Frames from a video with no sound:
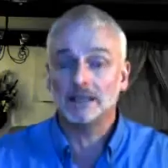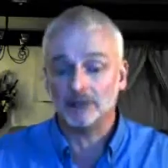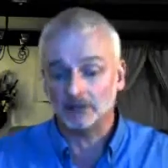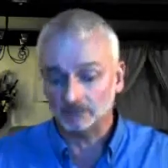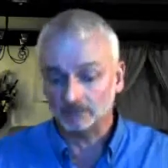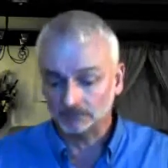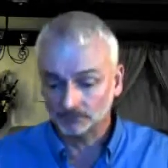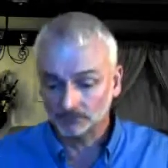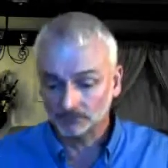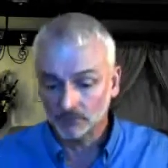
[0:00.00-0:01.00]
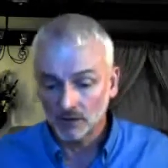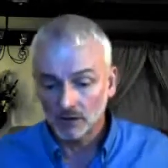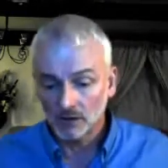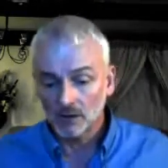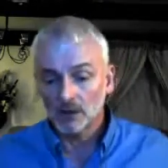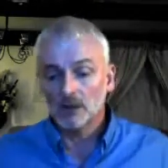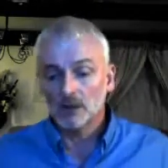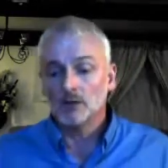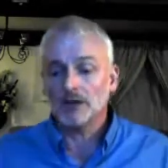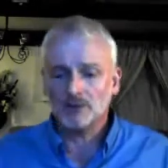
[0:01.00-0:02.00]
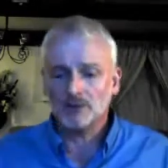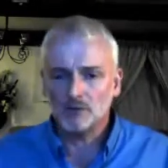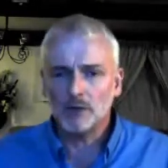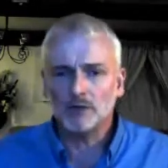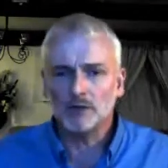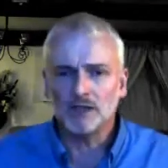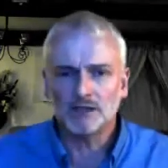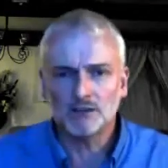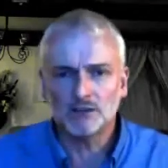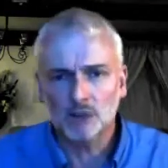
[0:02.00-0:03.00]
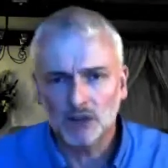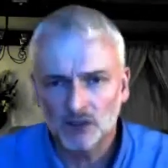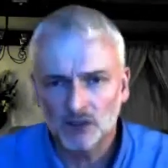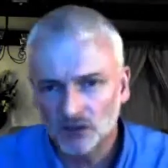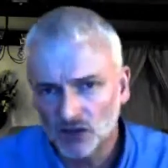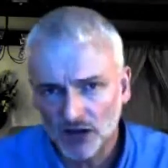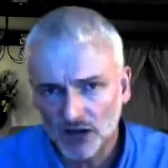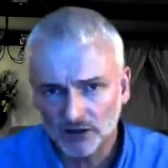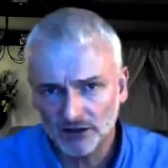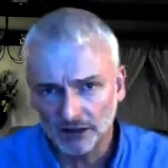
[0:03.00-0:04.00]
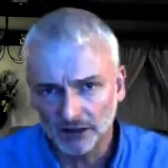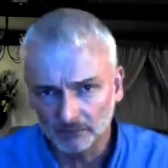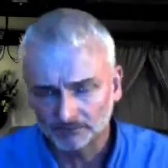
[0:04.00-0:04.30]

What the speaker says: giving. We have to remember that this is a registered charity.